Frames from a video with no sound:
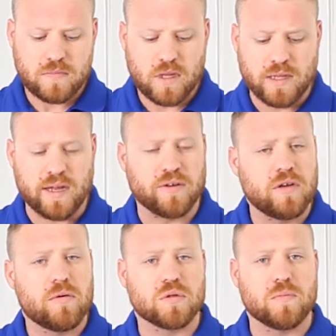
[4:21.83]
Now
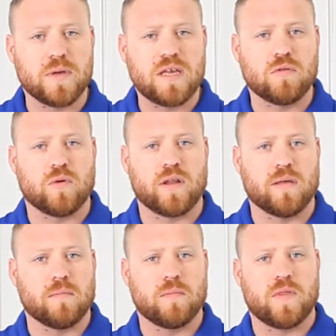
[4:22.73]
USB is one of
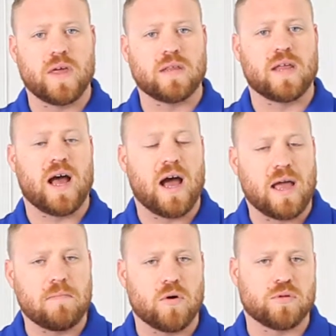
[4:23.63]
the things that
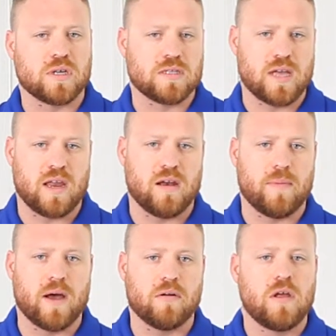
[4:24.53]
I'm most excited
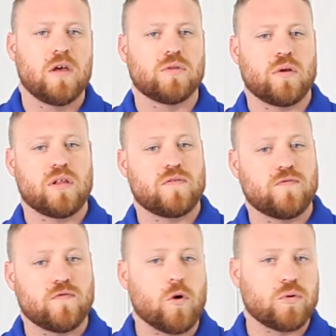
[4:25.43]
about. So it is
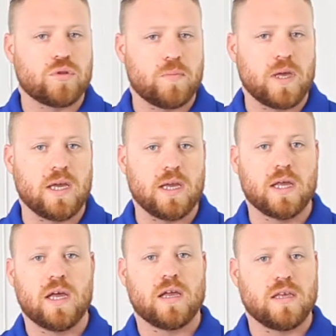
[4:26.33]
full
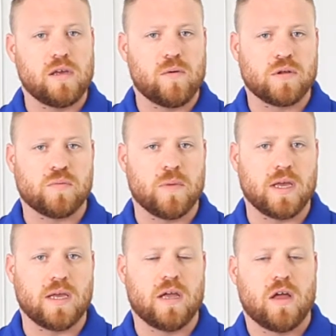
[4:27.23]
speed
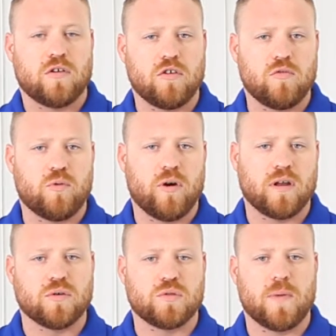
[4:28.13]
USB
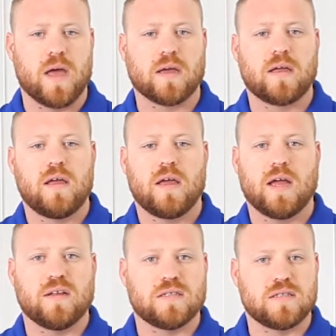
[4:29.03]
2.0 spec,
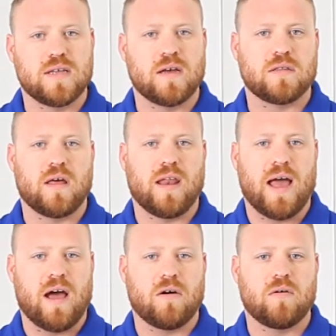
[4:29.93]
and this does
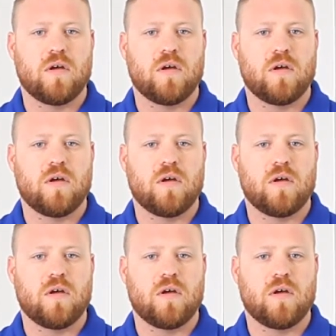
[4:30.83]
allow